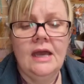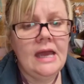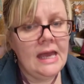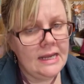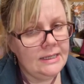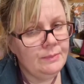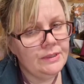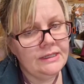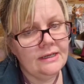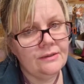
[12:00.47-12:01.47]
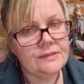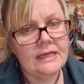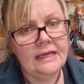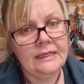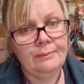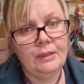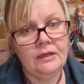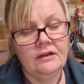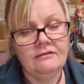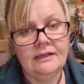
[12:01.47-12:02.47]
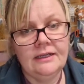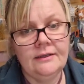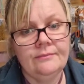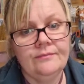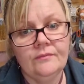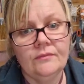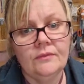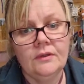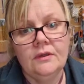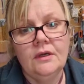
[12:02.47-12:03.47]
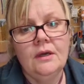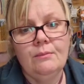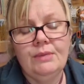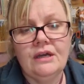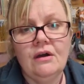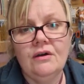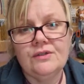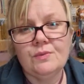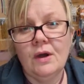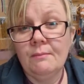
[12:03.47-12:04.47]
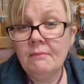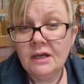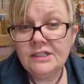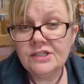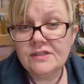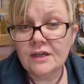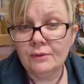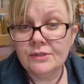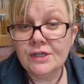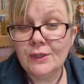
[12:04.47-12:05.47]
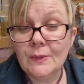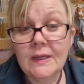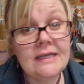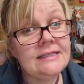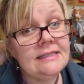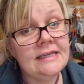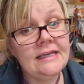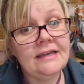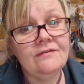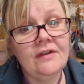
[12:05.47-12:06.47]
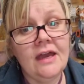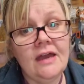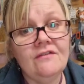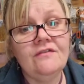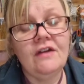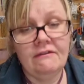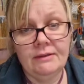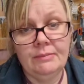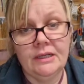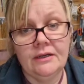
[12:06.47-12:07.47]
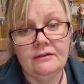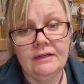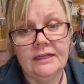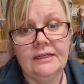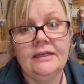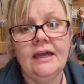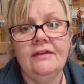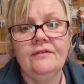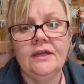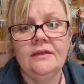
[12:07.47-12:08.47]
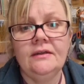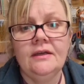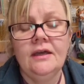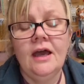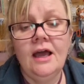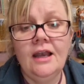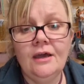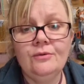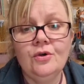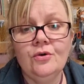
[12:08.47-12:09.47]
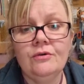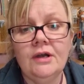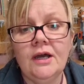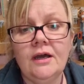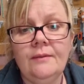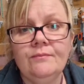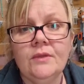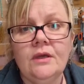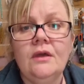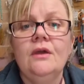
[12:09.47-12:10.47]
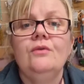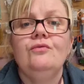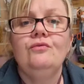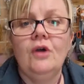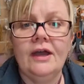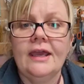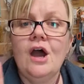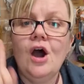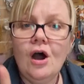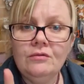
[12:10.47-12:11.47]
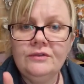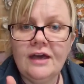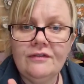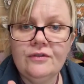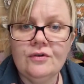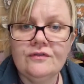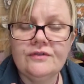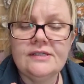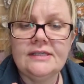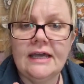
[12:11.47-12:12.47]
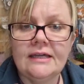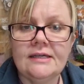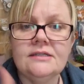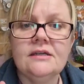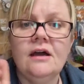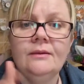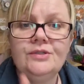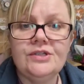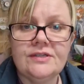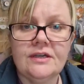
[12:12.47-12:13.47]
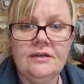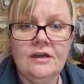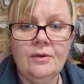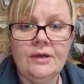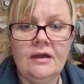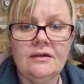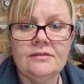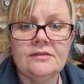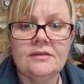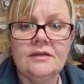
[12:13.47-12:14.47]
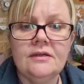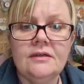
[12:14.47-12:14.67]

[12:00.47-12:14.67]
Anybody else getting it blurry? Because what I might just go and do is see if very blurry. Kevin. Hello, Nora. Right. Hold that thought for a second. I'm just going to go and ask.